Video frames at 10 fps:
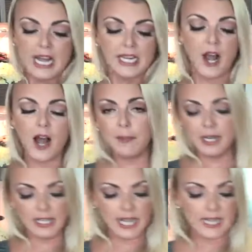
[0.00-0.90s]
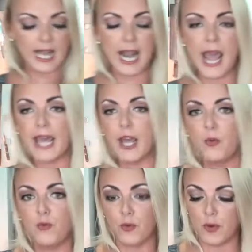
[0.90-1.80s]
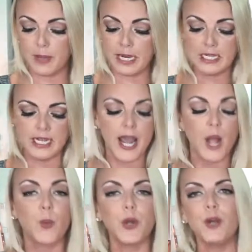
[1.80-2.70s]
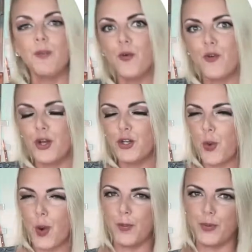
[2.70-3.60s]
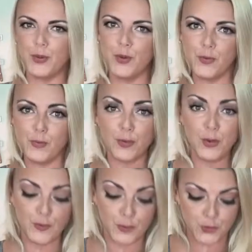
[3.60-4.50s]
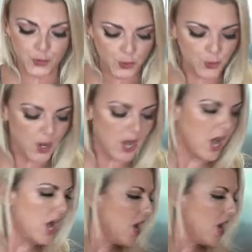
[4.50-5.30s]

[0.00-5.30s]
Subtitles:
Now I'm gonna let that hang out for a minute, and we're gonna move on to our beautiful tuna.